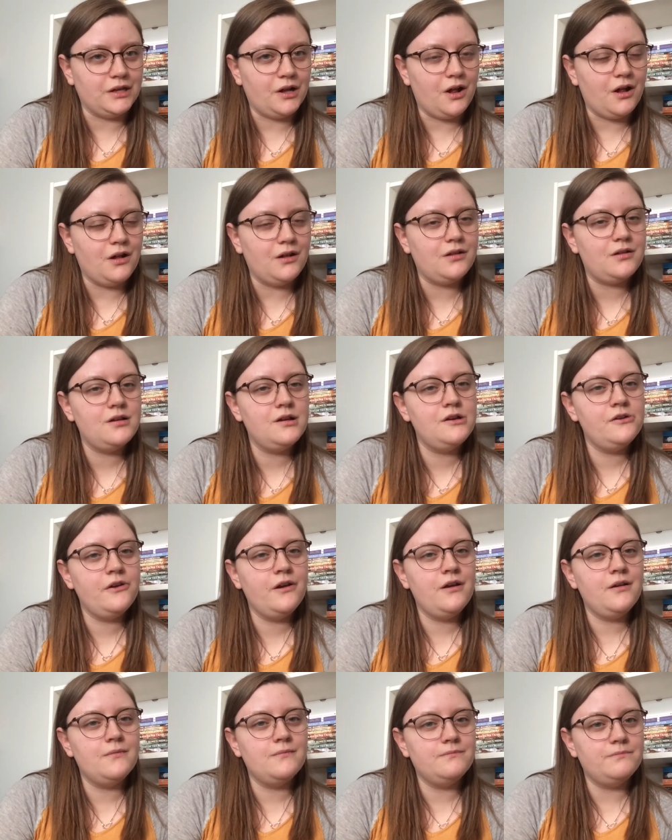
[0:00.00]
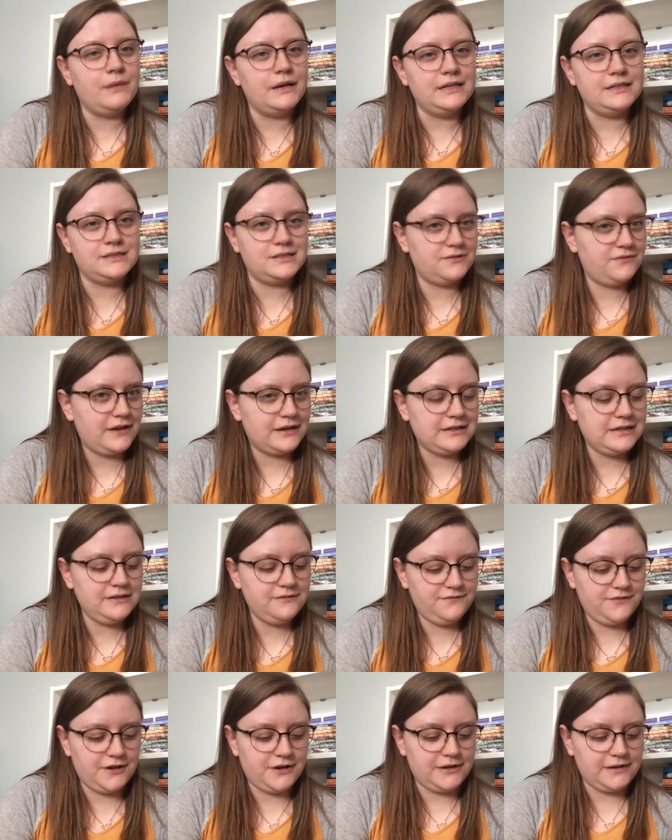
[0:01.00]
all, but it's
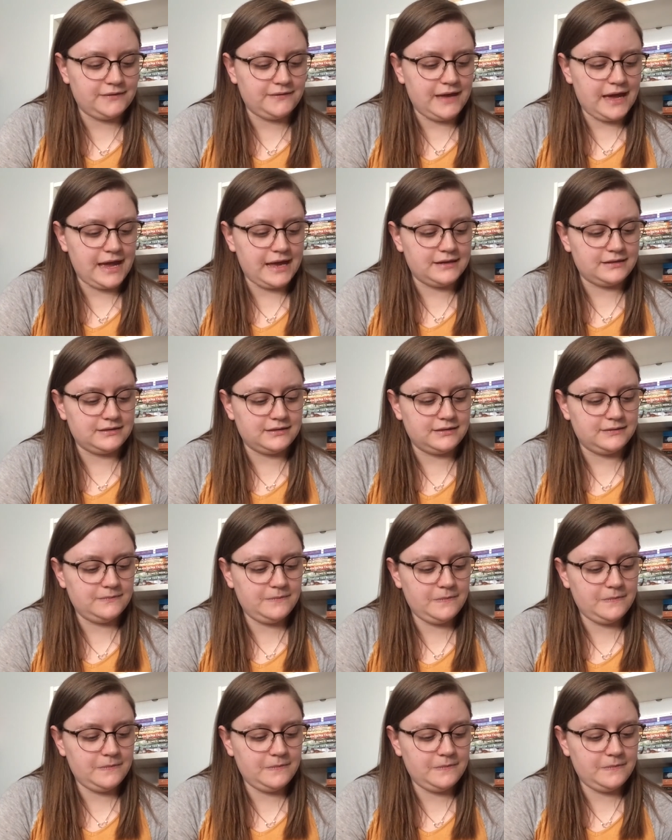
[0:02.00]
affecting Fairyland,